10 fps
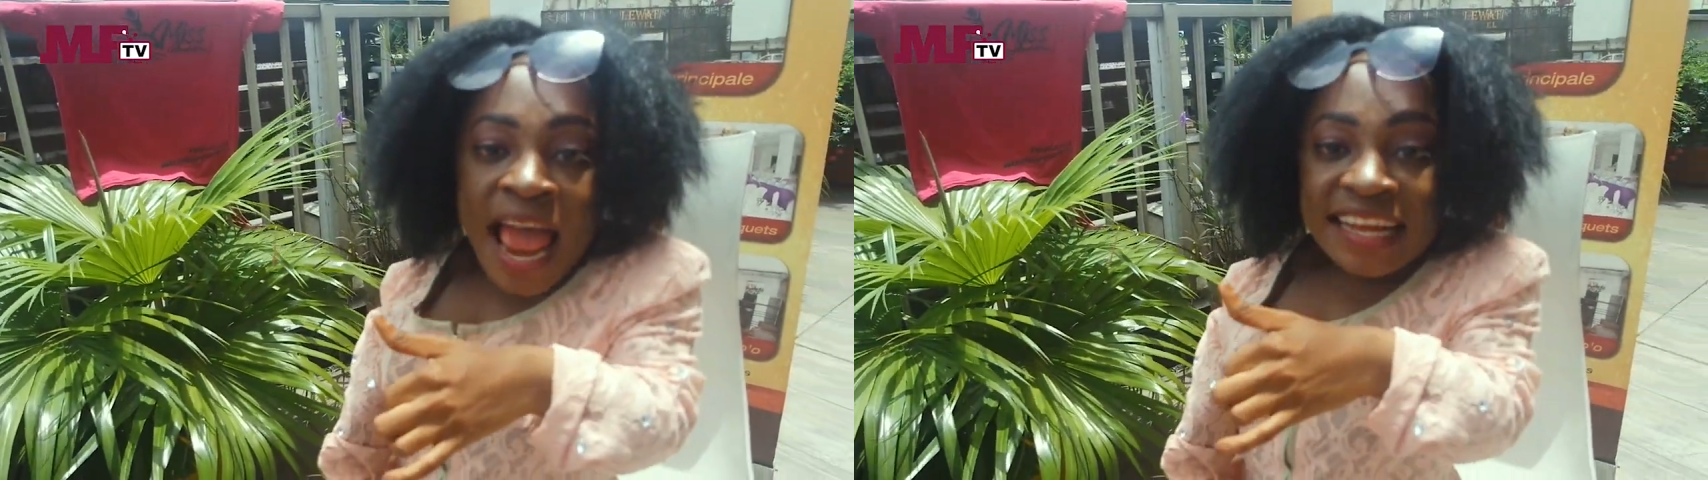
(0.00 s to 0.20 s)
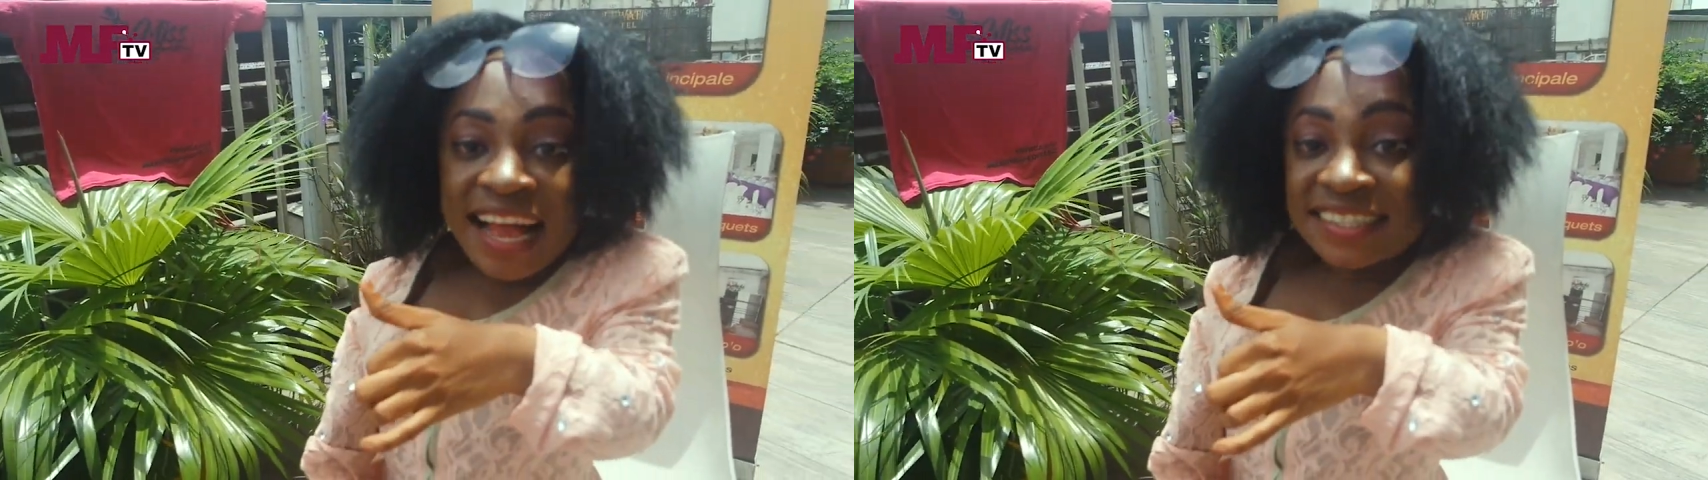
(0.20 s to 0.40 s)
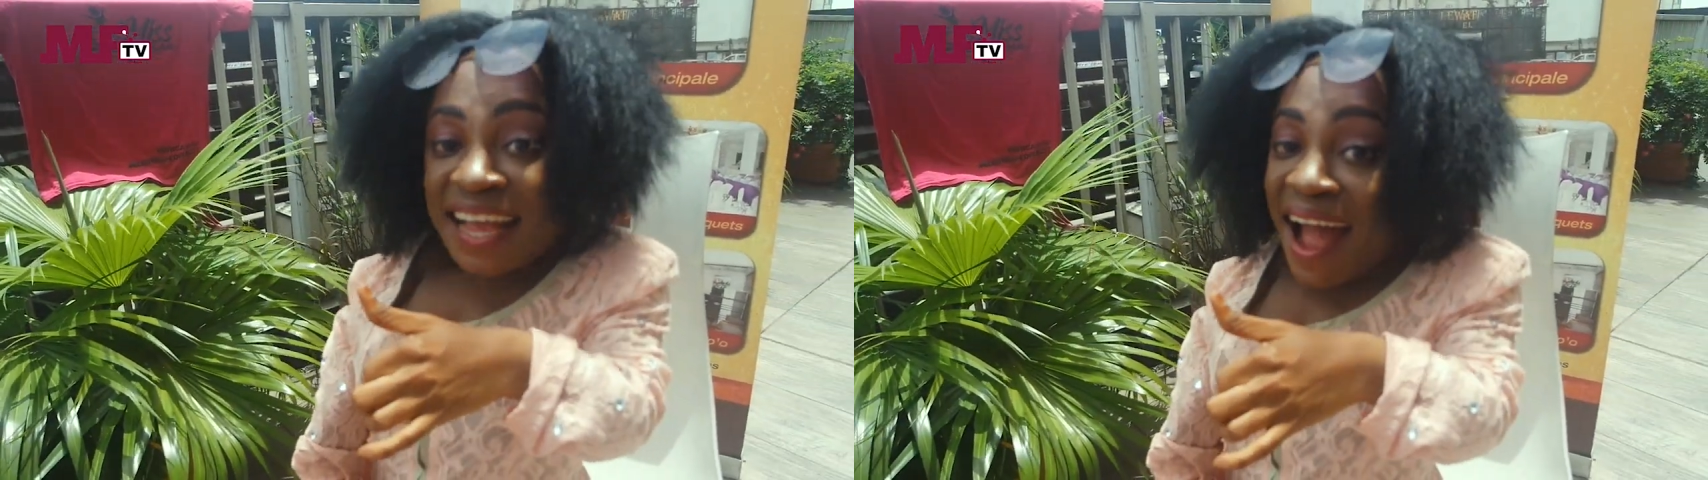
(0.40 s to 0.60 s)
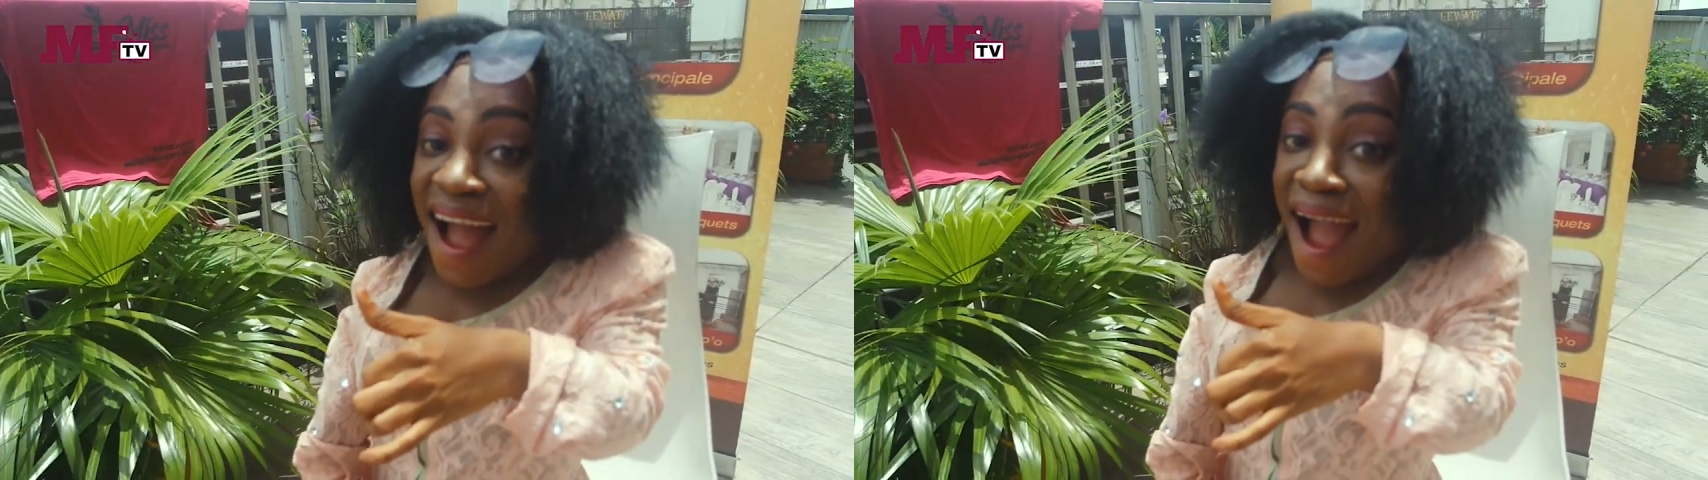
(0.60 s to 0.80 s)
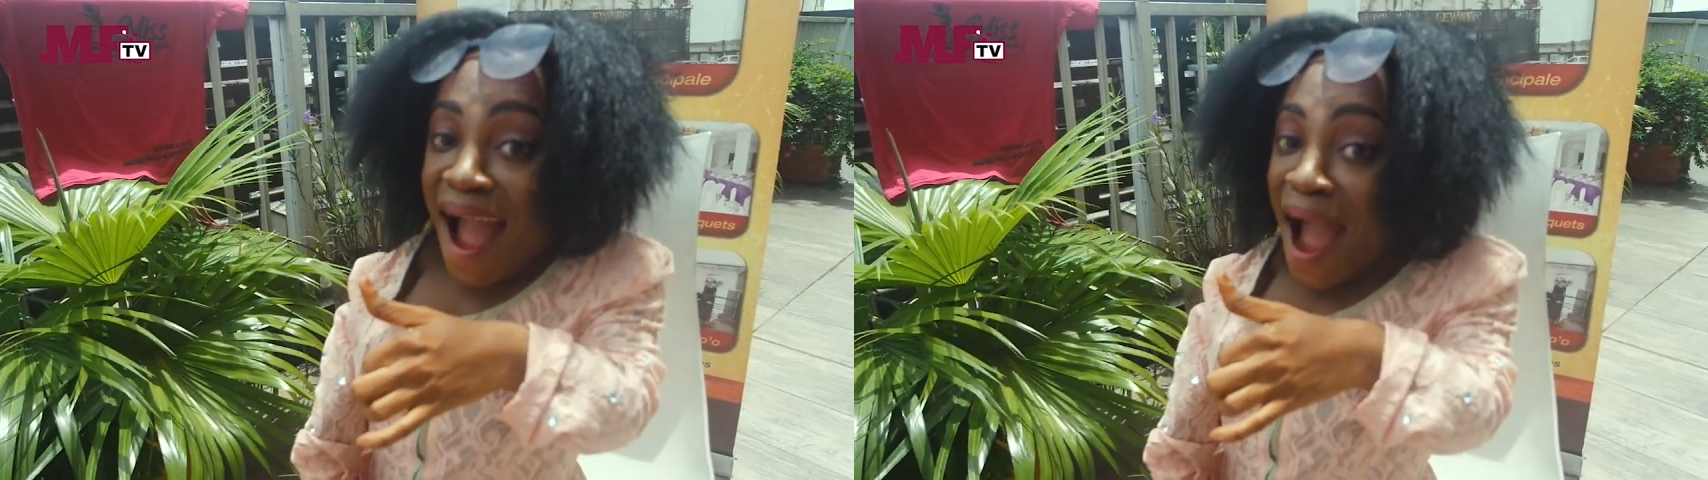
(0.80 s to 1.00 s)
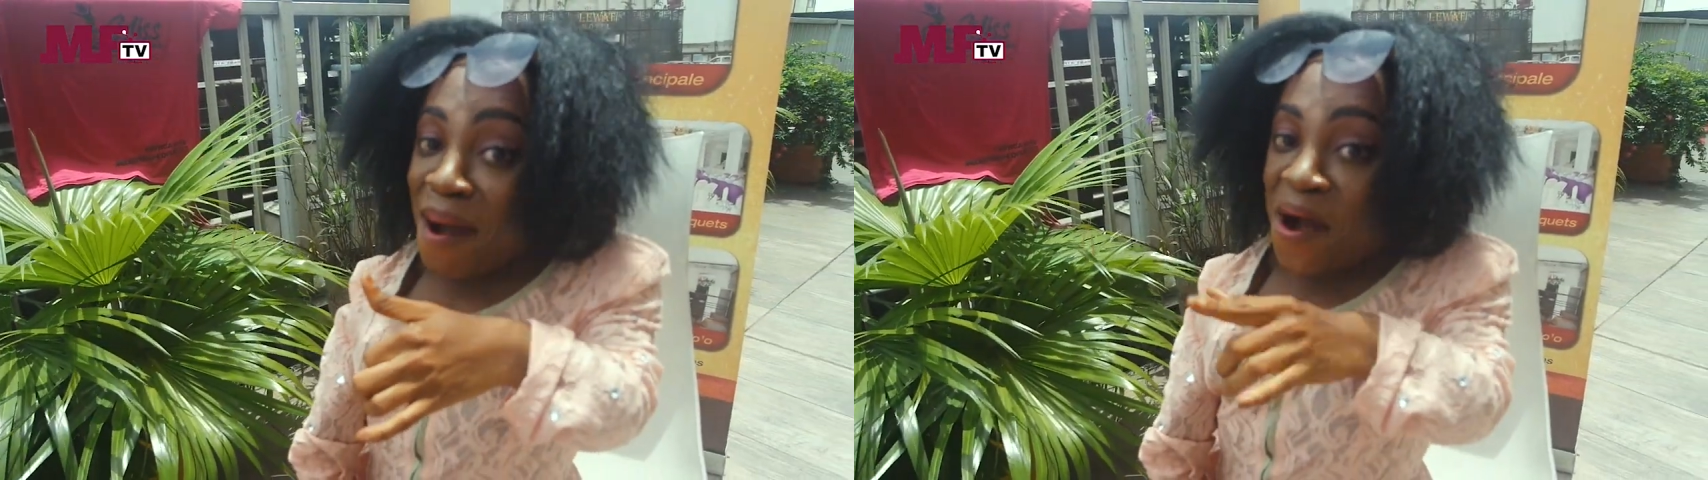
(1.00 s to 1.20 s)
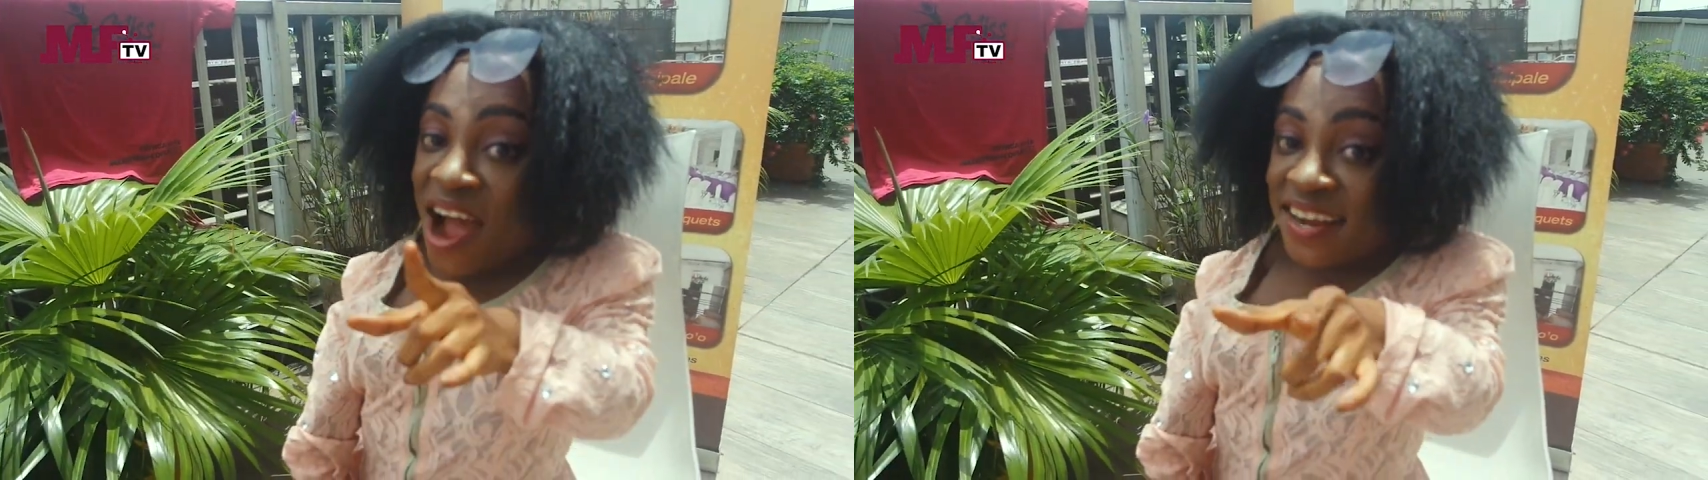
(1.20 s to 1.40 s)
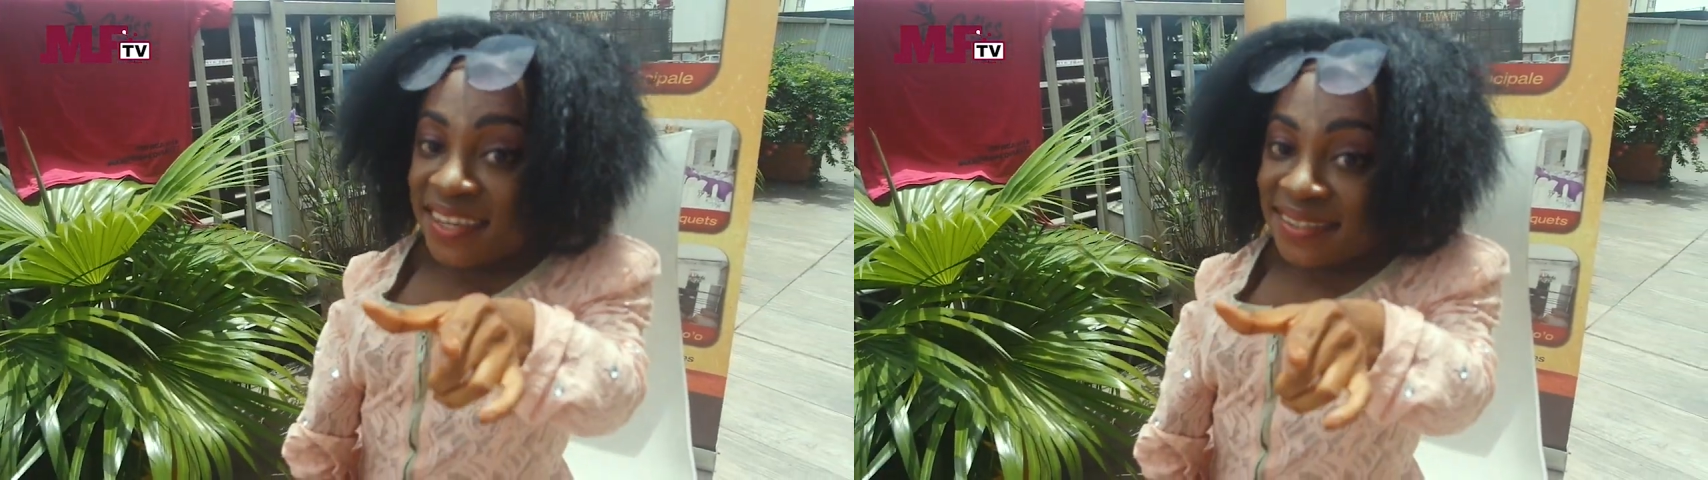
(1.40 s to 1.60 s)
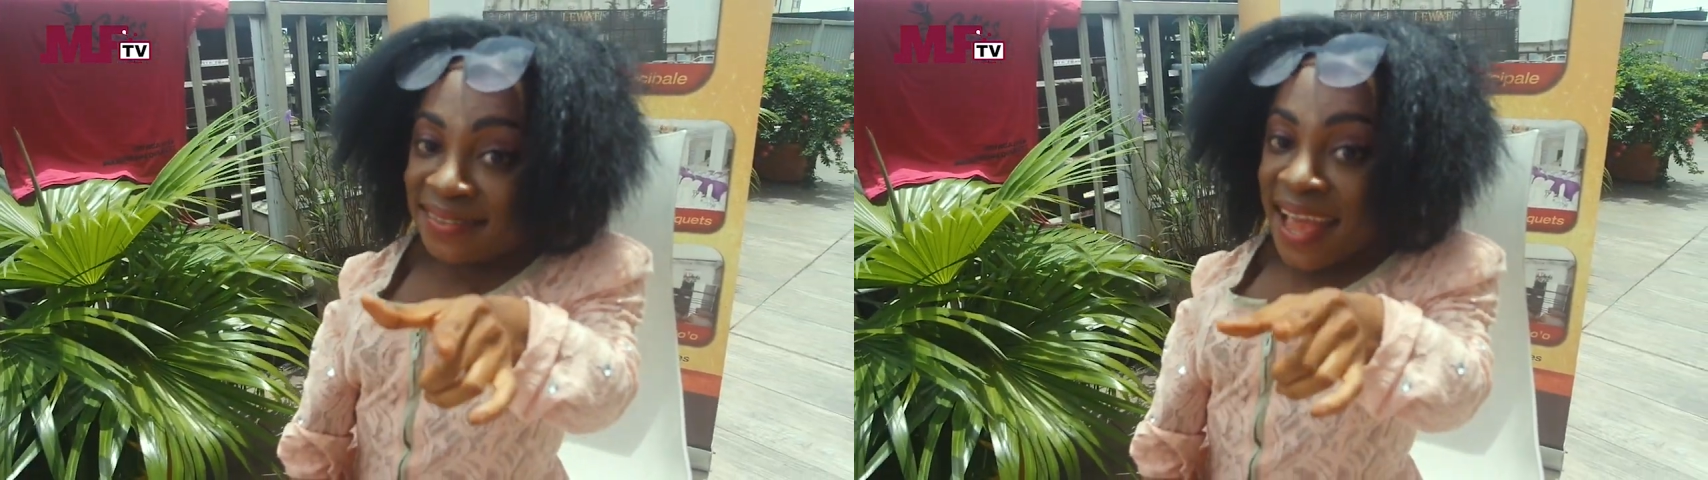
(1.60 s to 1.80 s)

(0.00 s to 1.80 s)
Yajamani